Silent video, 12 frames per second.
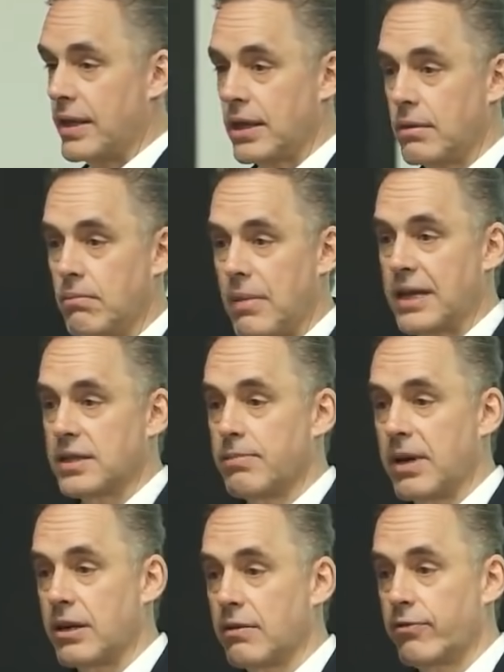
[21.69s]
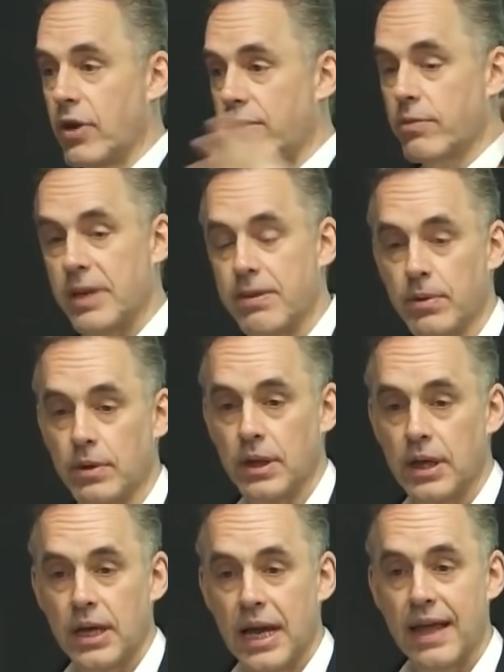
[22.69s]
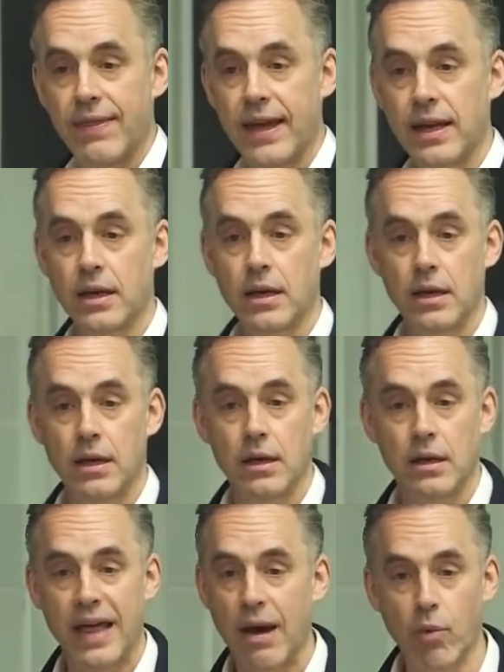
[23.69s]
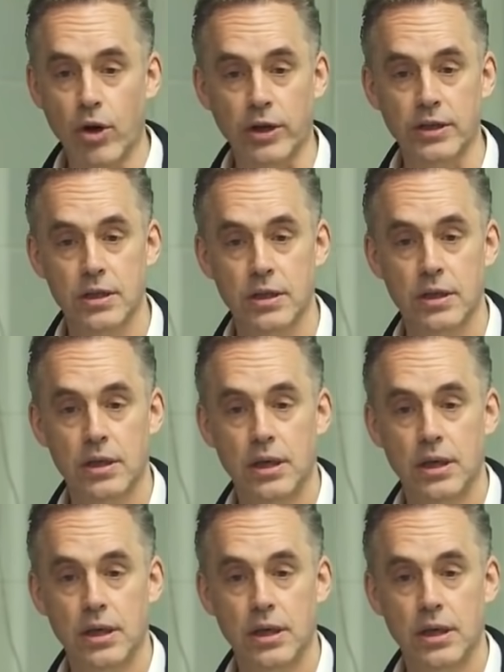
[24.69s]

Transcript: that makes it better for other people. And then that works.